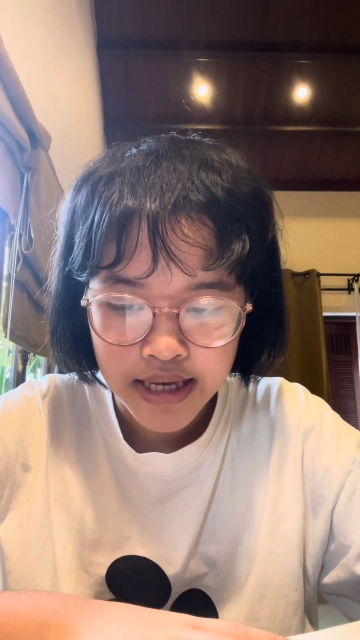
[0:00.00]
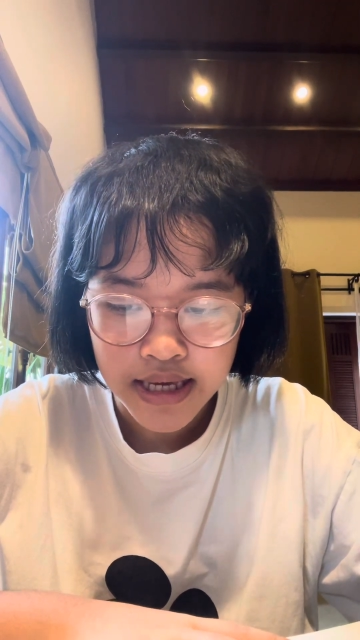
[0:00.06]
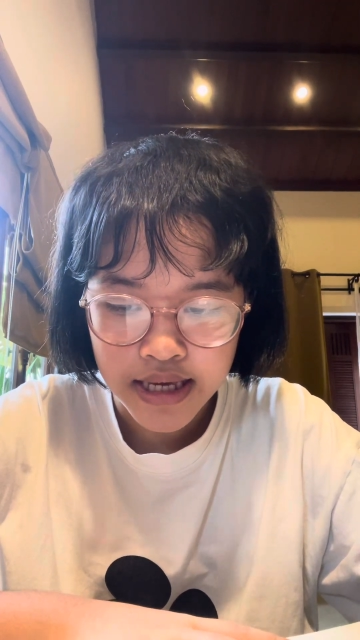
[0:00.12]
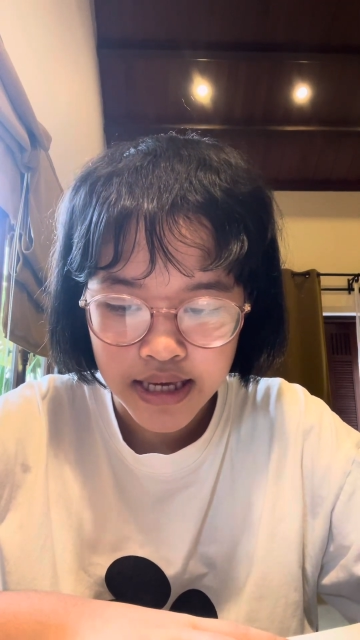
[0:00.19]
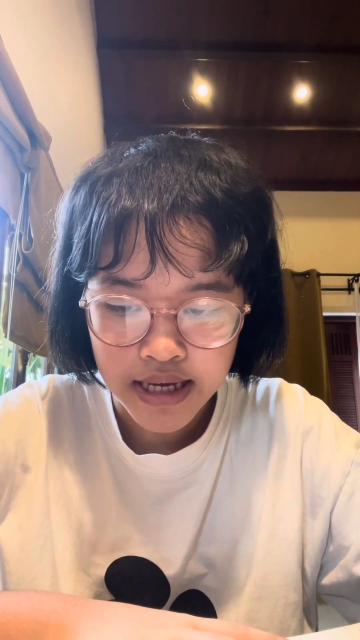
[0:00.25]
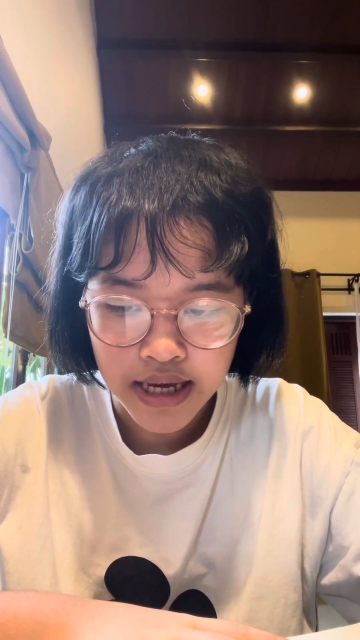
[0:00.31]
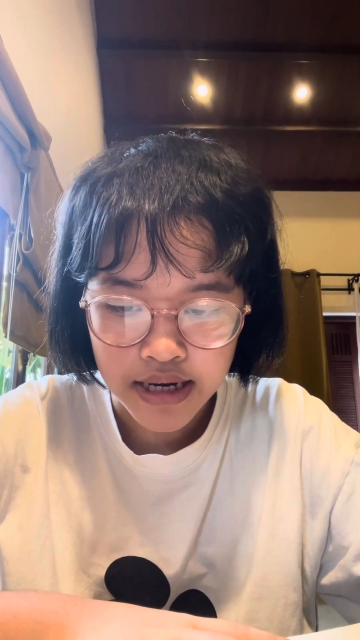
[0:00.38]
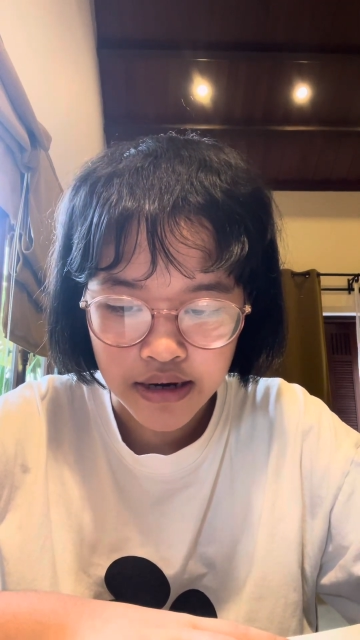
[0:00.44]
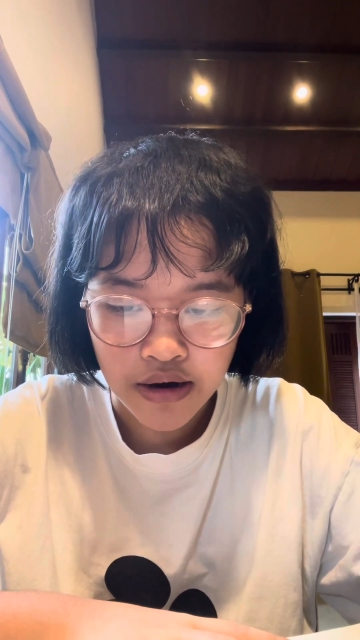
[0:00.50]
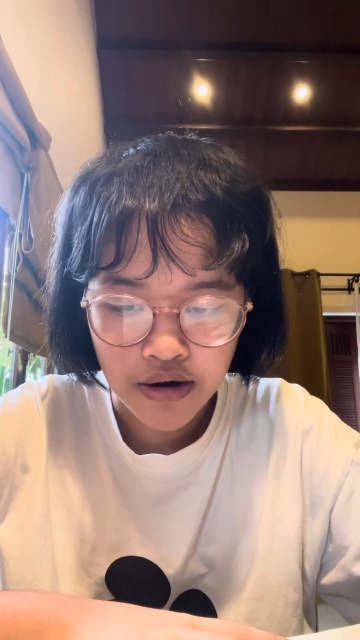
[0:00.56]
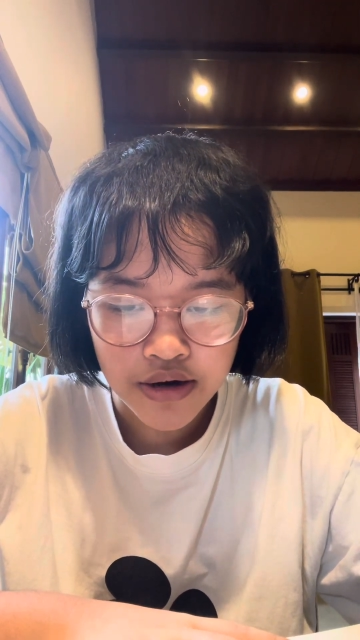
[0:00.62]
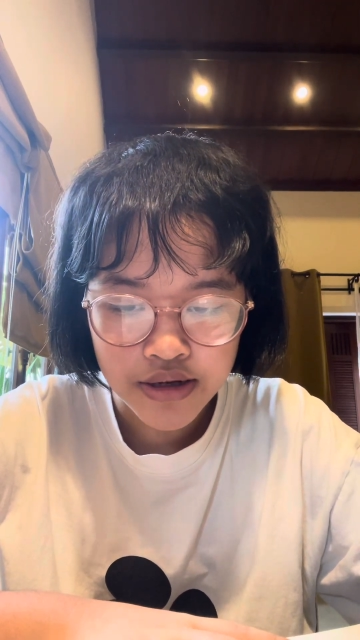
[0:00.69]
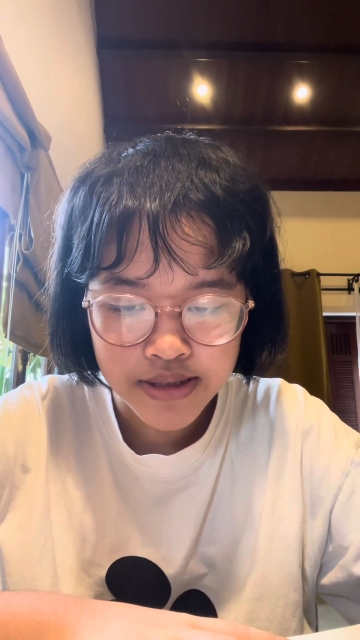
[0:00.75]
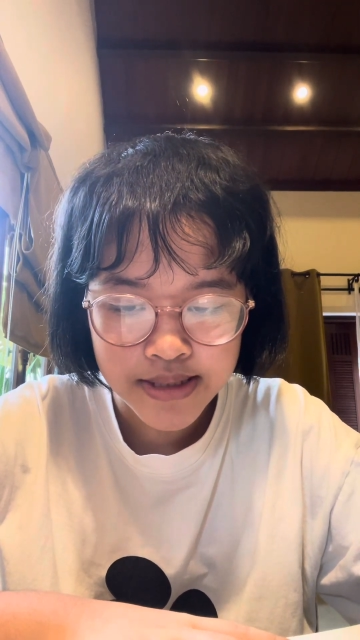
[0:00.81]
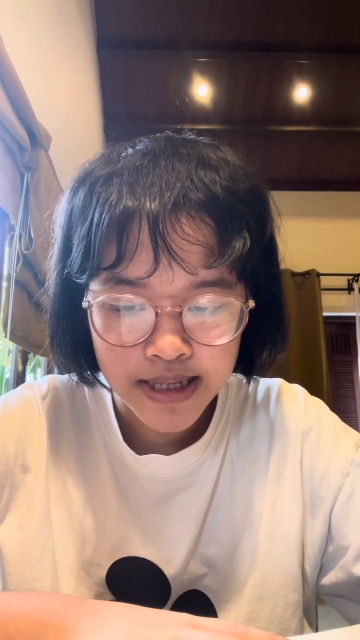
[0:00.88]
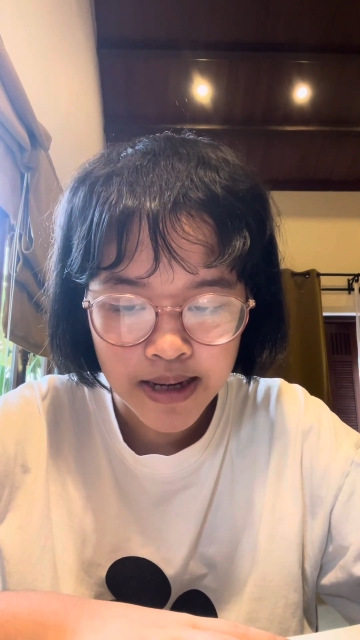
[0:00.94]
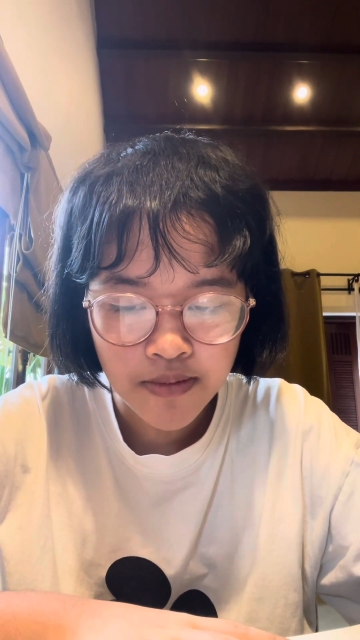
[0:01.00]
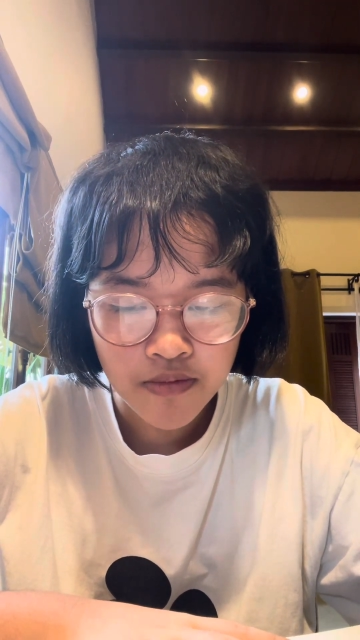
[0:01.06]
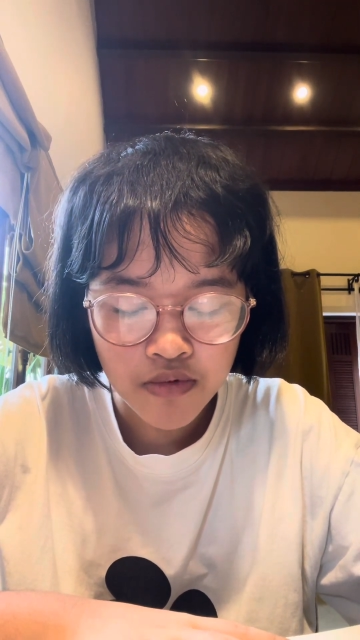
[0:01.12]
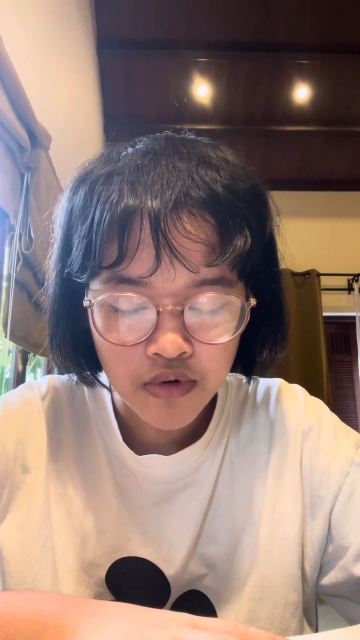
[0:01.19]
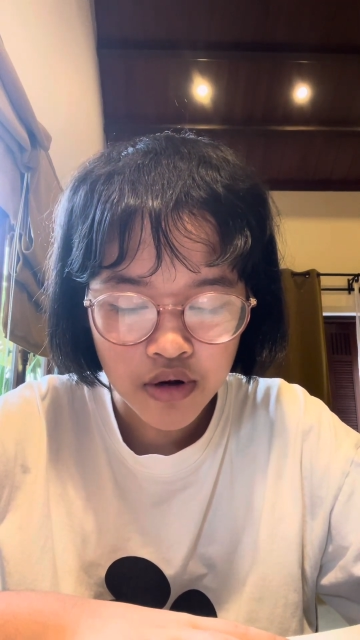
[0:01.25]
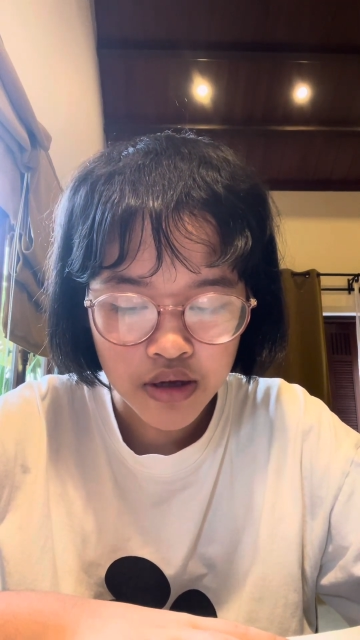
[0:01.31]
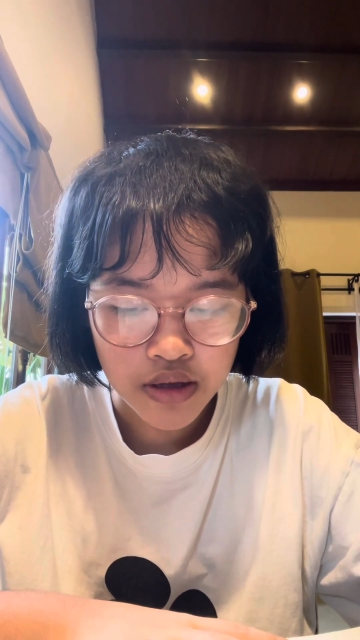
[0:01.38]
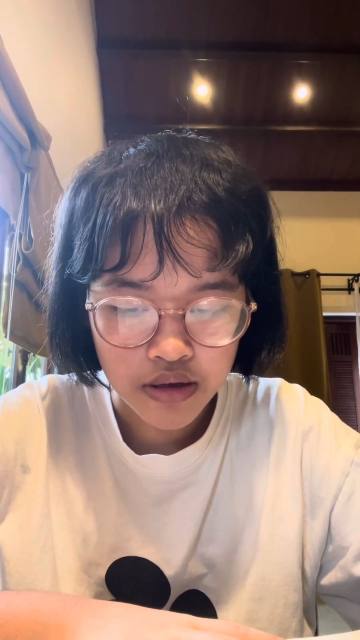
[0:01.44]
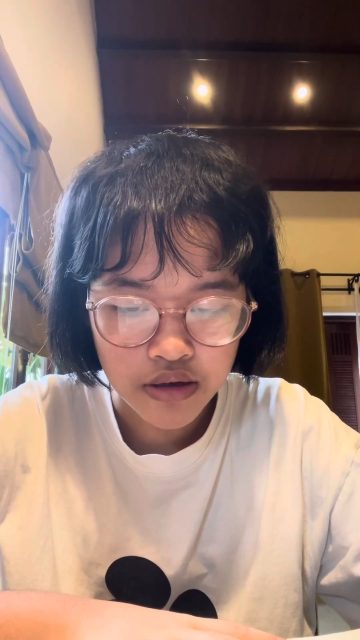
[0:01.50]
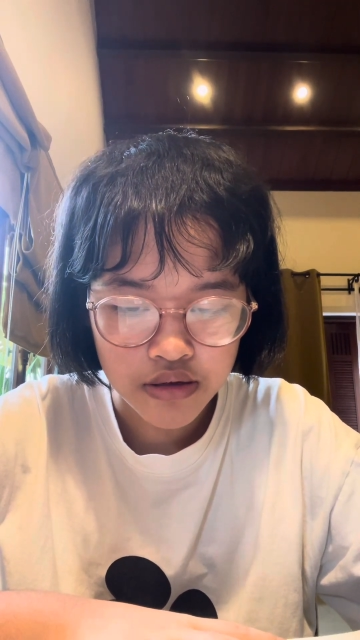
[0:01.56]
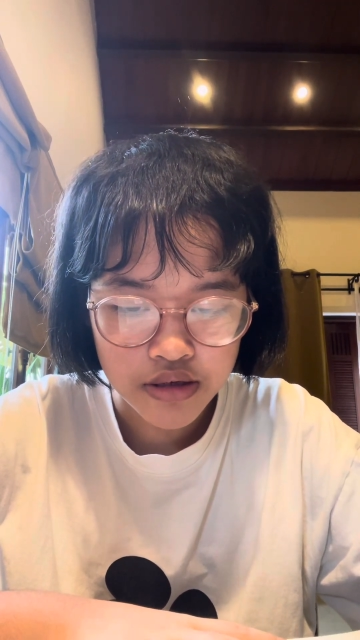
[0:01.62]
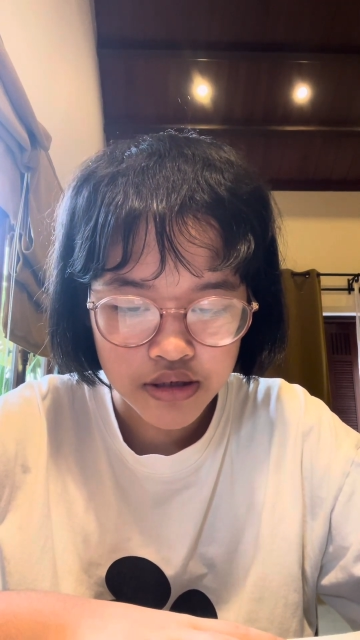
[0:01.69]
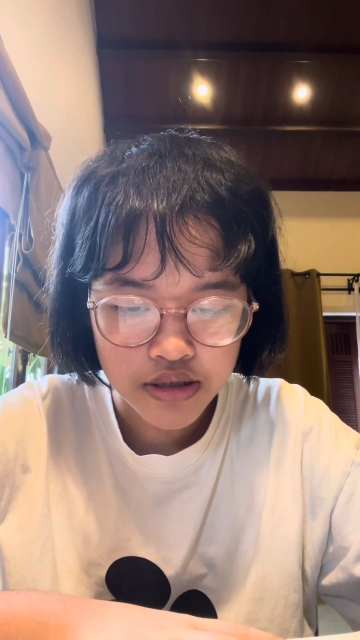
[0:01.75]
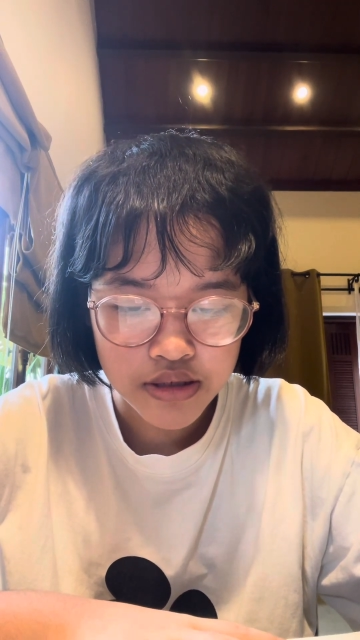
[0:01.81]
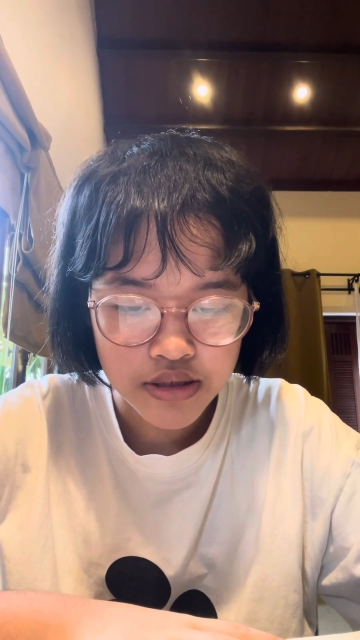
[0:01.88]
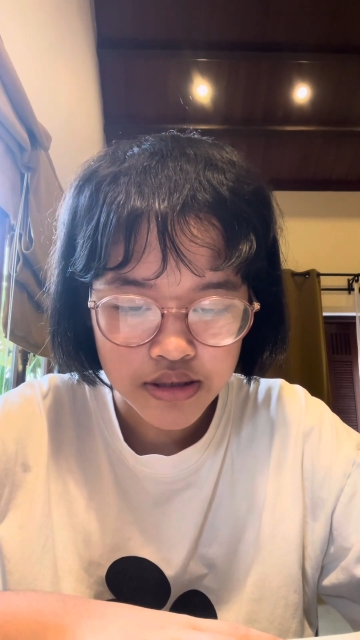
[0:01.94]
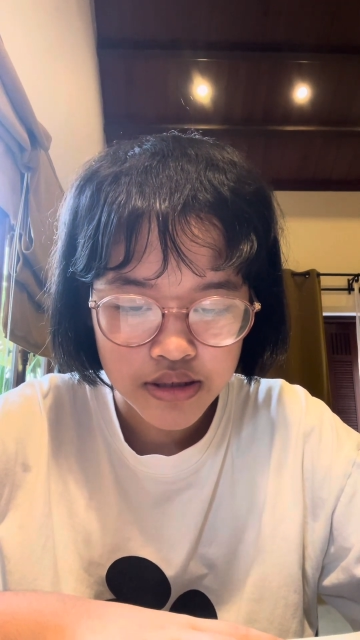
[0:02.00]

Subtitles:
He had a hard time working on it.